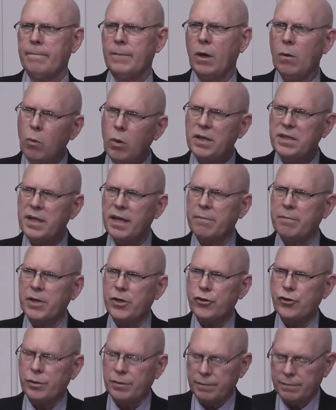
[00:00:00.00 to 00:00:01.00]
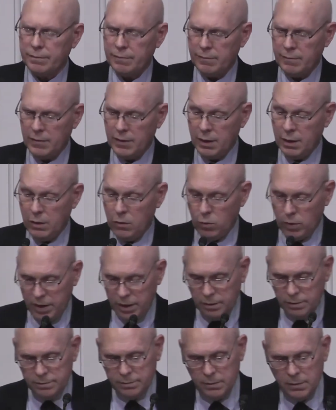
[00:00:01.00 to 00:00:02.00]
What was that mission?
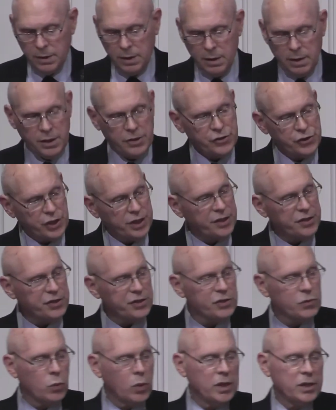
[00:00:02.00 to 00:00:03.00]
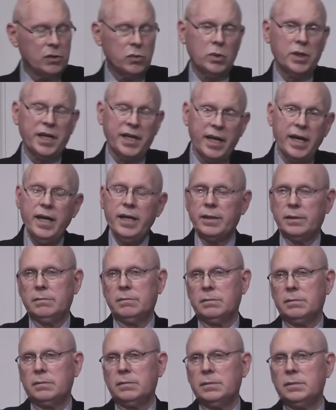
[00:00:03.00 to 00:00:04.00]
Well, Genesis 1:28
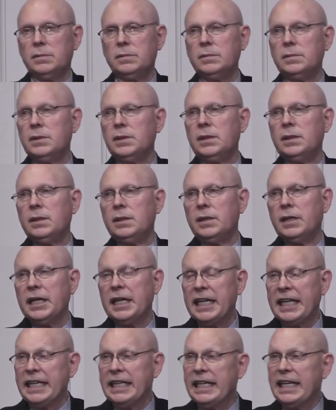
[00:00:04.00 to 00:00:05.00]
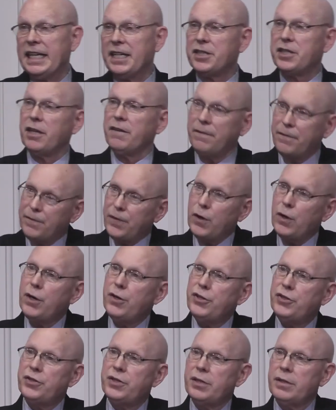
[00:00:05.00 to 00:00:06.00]
is the
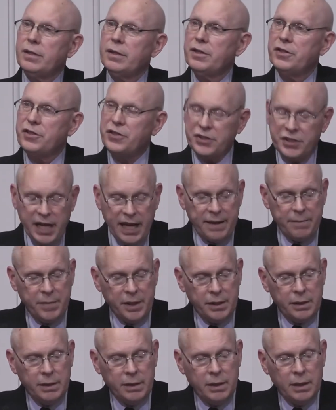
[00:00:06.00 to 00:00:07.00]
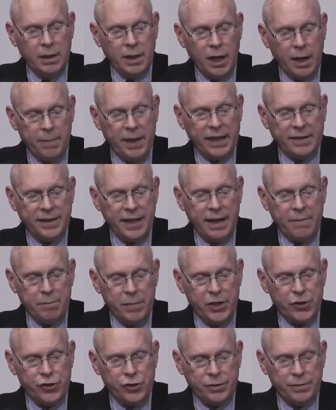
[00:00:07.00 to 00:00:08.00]
first statement about that
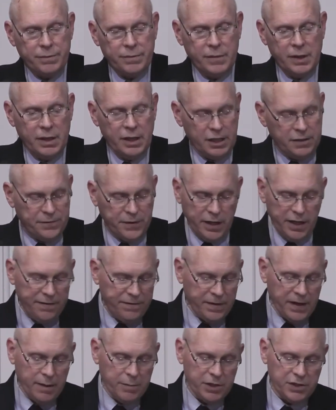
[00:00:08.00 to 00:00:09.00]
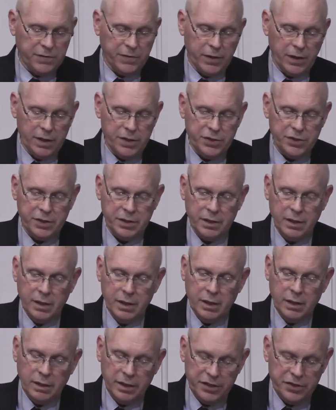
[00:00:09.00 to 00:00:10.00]
mission. It's a very famous verse.
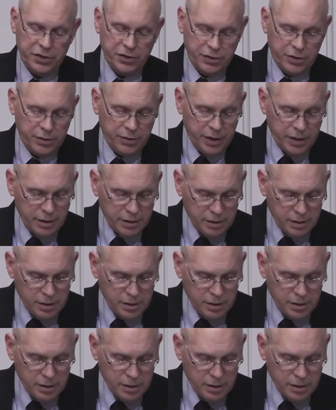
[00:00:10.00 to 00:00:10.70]
Listen to it.